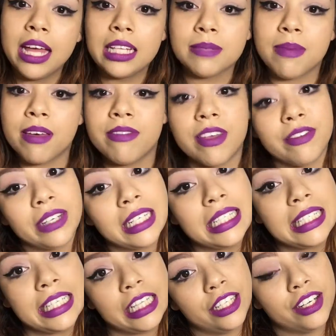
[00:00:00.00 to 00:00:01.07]
It's my favorite
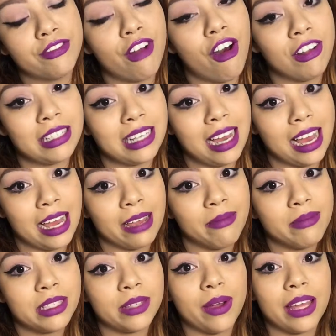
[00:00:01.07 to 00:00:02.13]
concealer of all
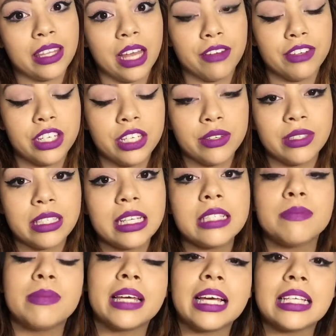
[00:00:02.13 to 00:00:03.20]
time, so I love to use
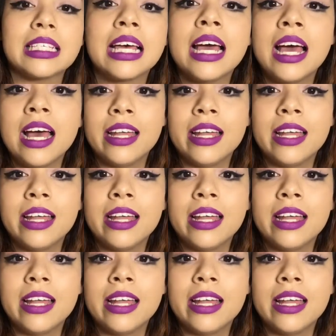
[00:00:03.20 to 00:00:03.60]
this because